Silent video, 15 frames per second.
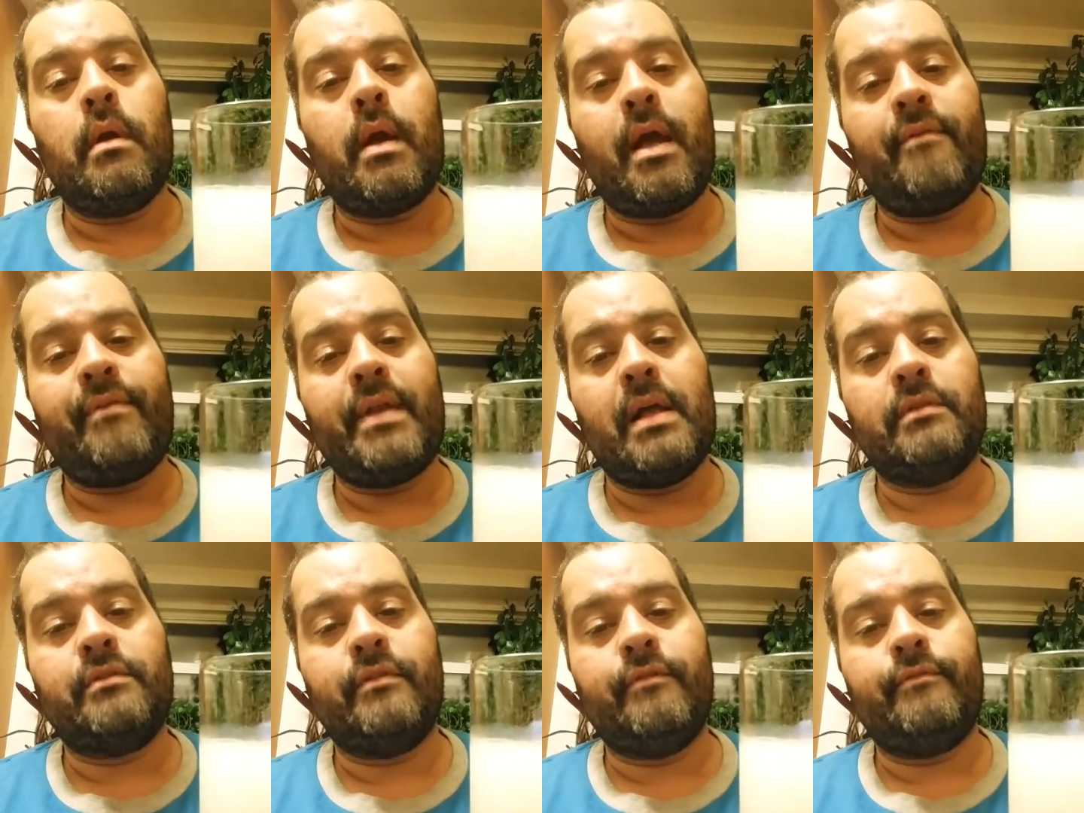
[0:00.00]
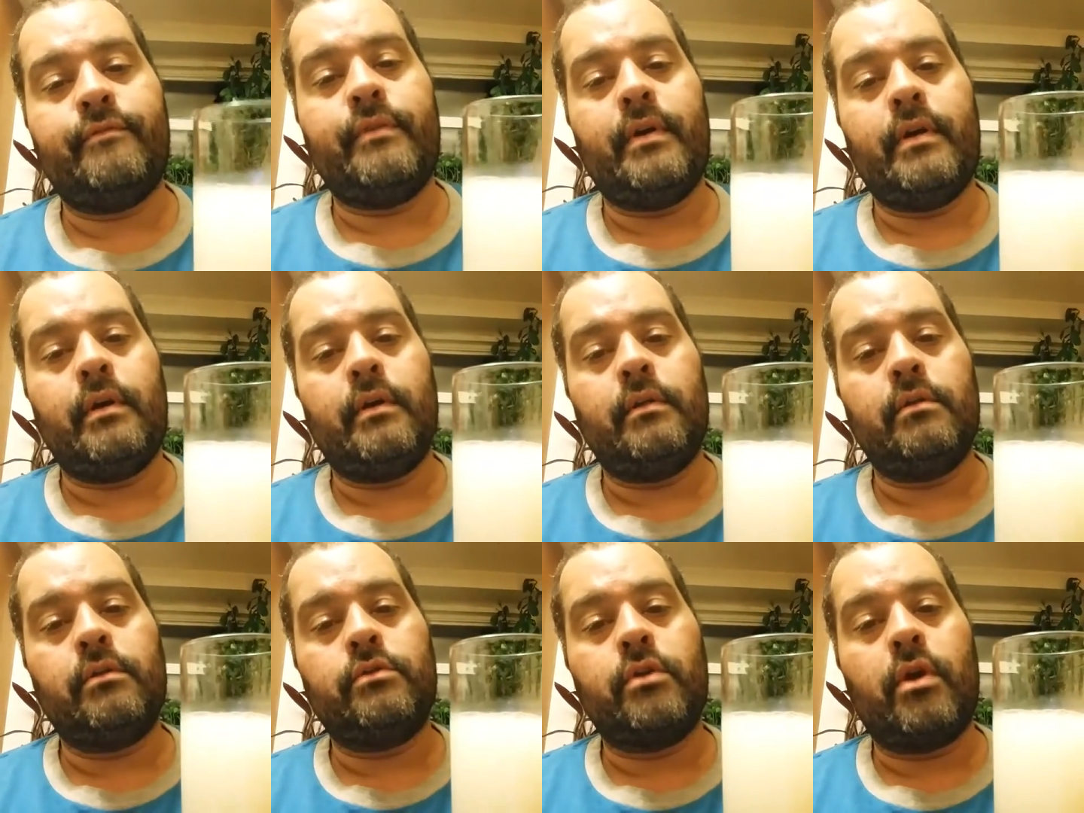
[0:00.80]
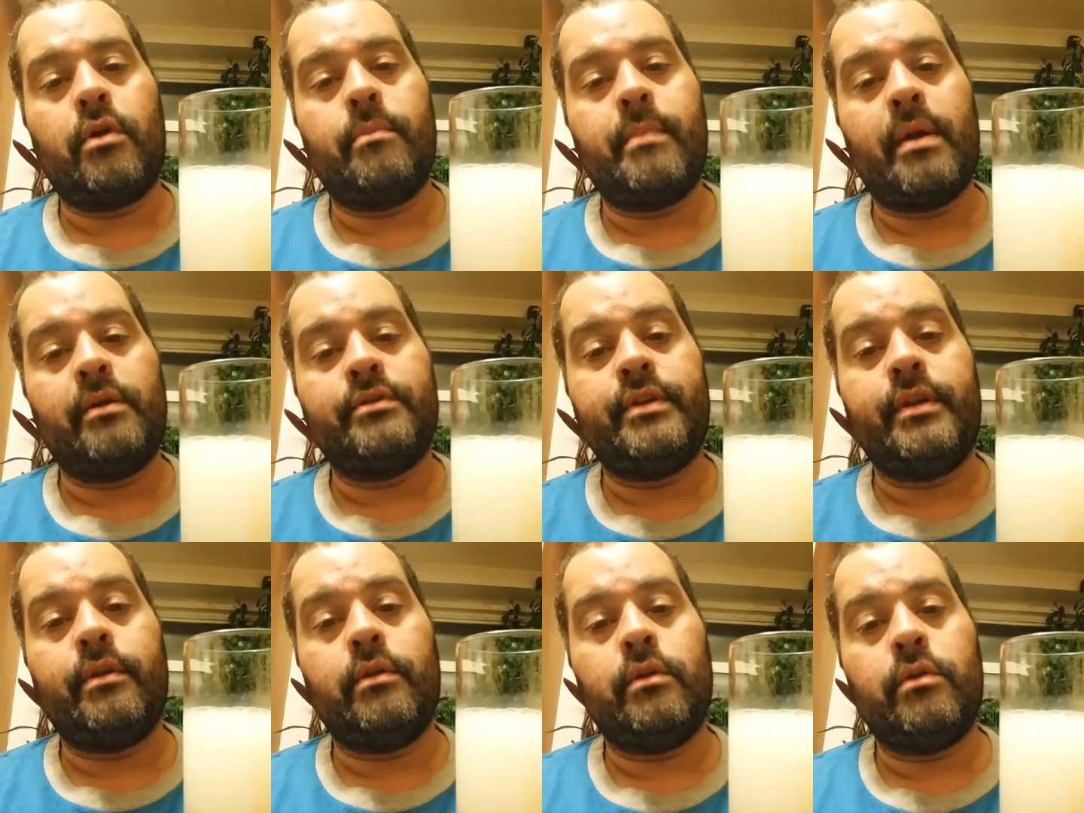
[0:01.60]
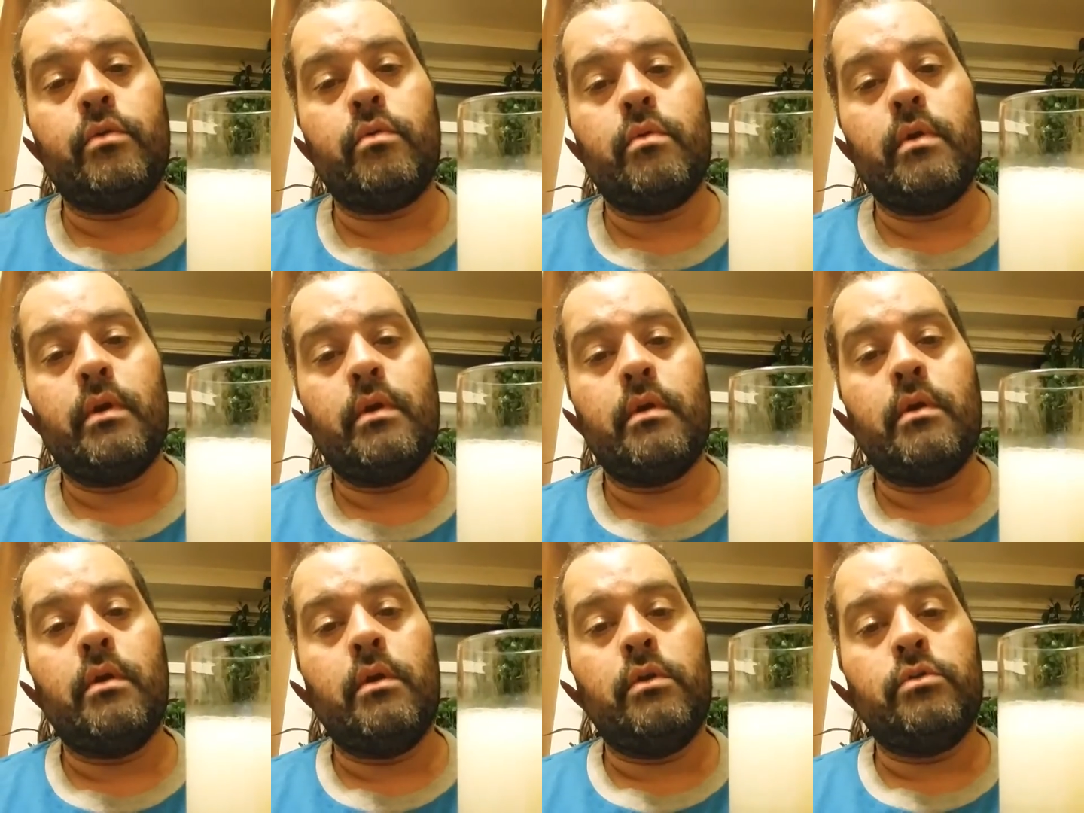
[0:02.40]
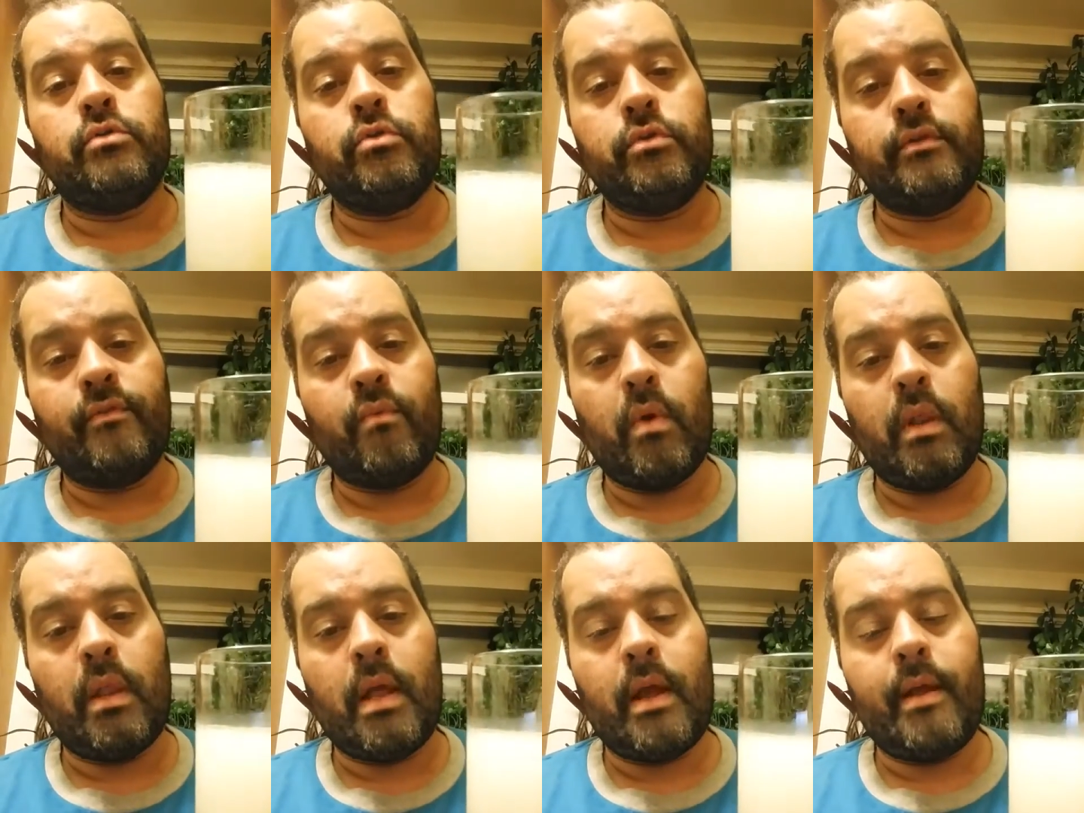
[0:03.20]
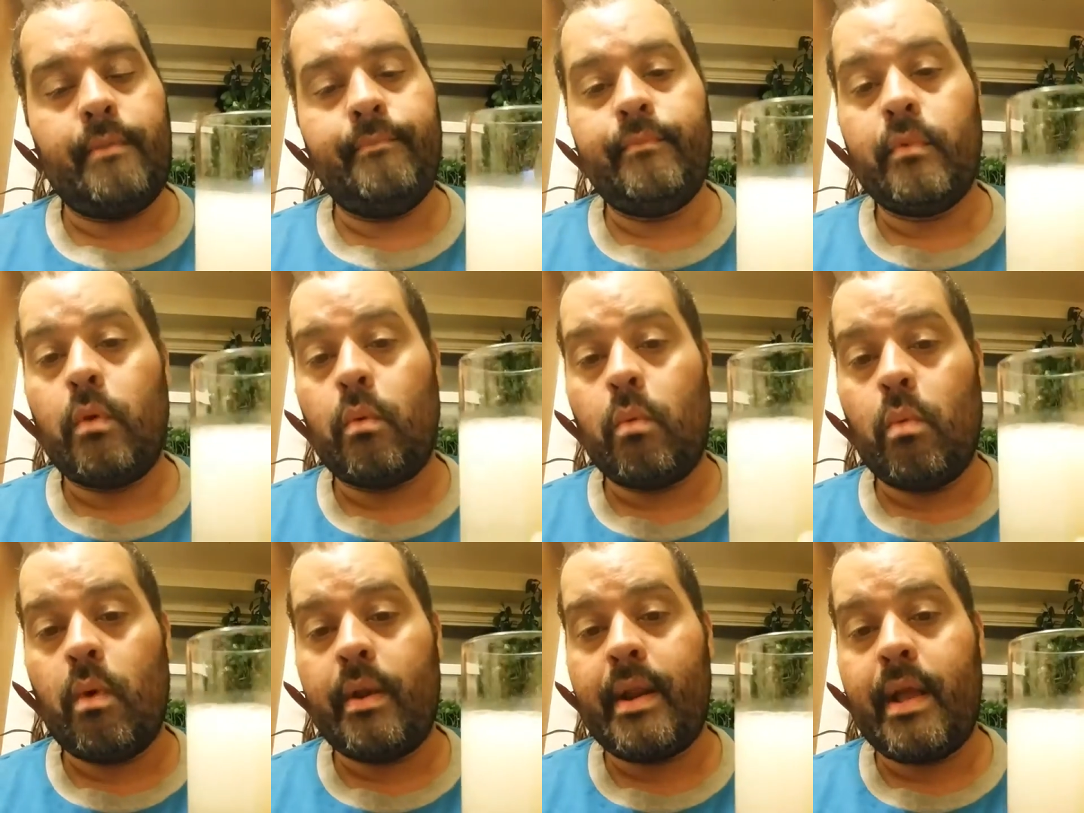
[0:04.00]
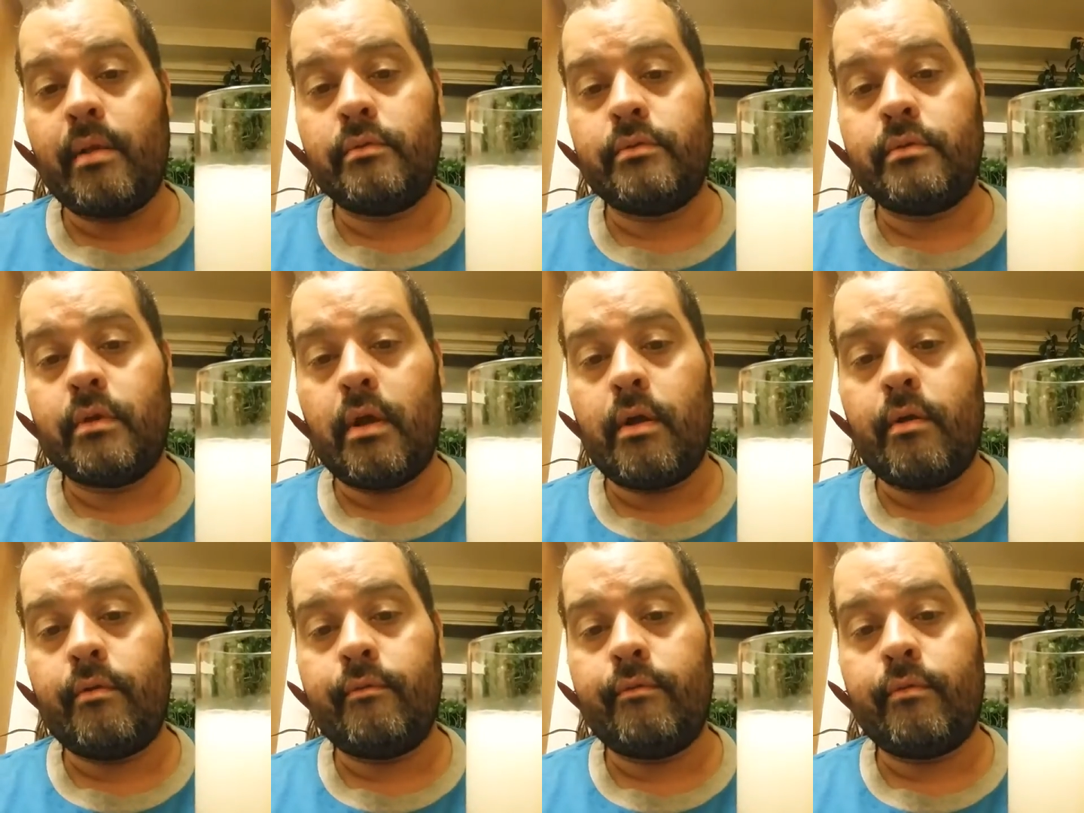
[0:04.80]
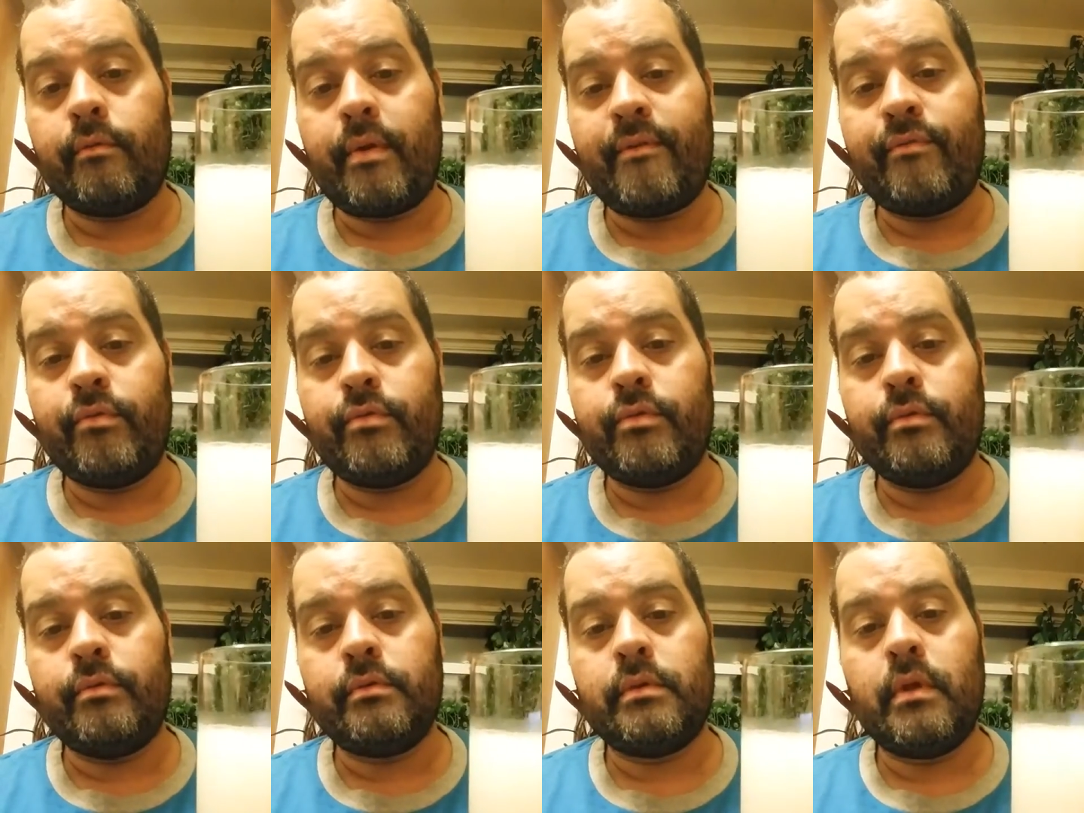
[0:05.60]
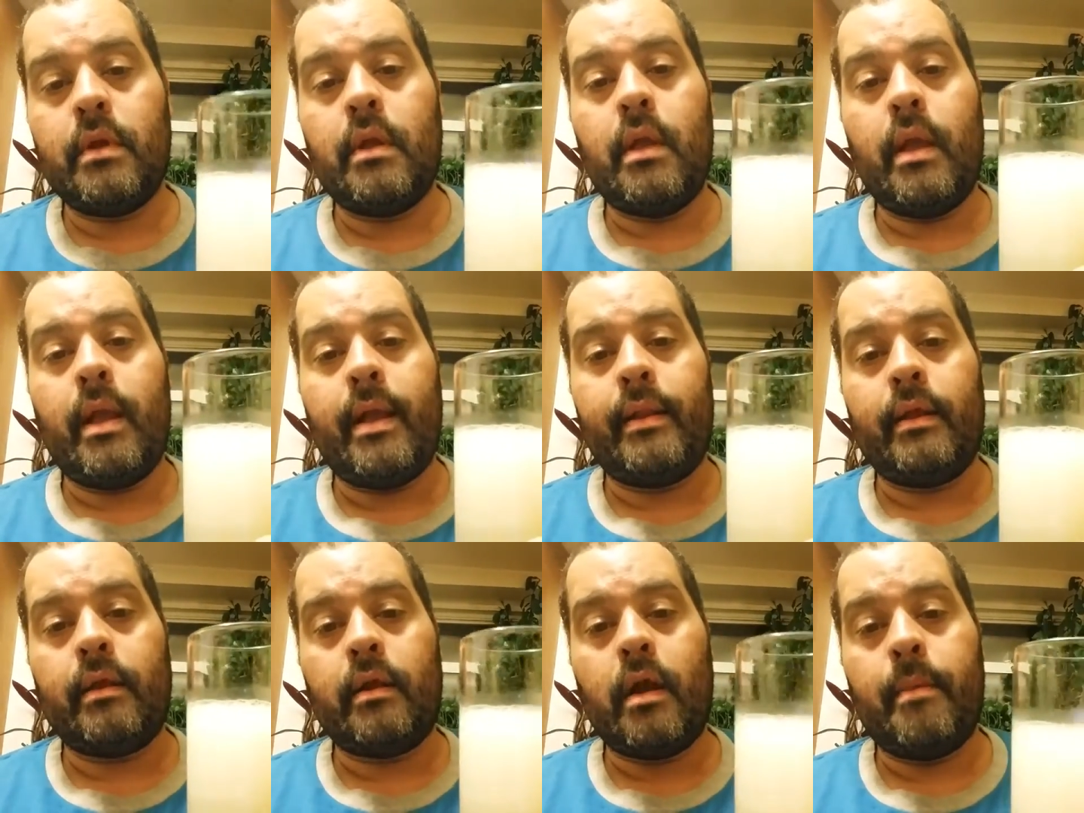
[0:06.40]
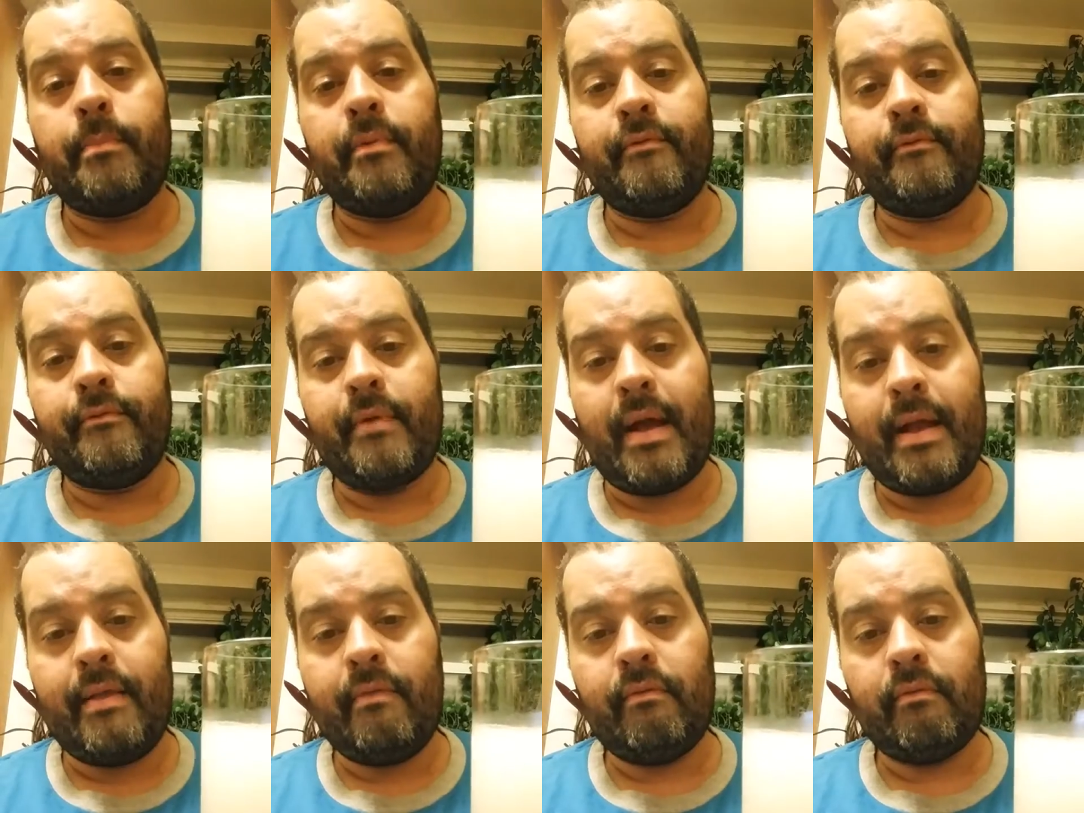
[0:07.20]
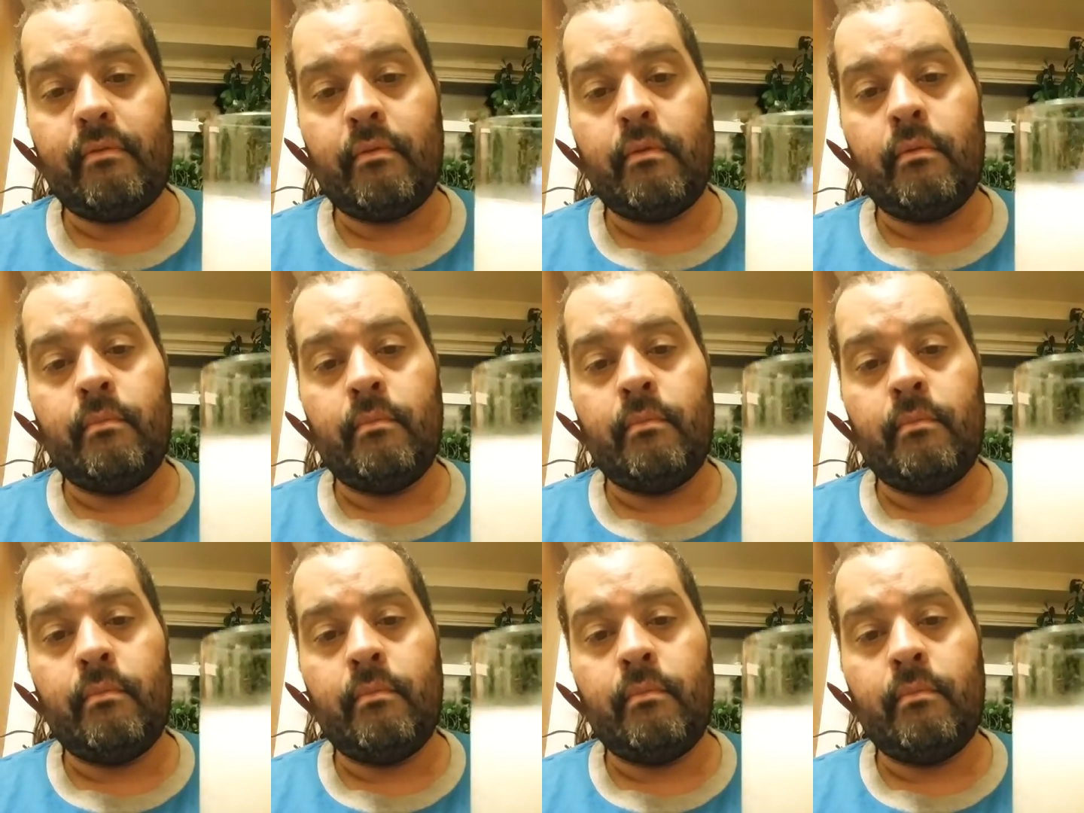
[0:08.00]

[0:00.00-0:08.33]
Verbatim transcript: half an ounce of uh, Luxardo maraschino liqueur, juice of one lime, one ounce of grapefruit juice, and a cup of ice.